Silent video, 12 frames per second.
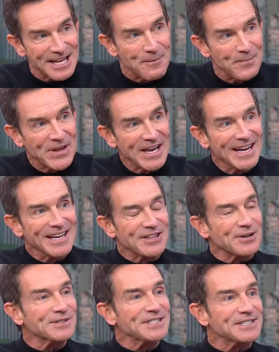them,
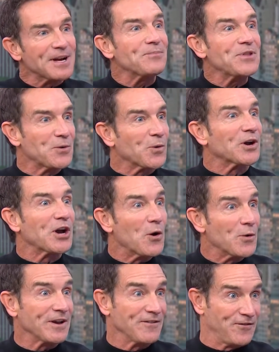there is something we're
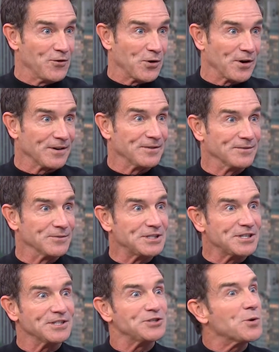going for,
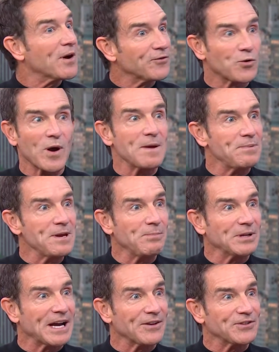which is you have great
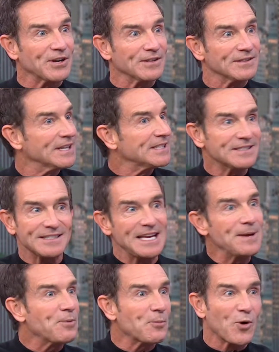people out there. Let's
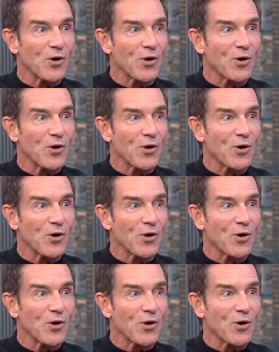keep them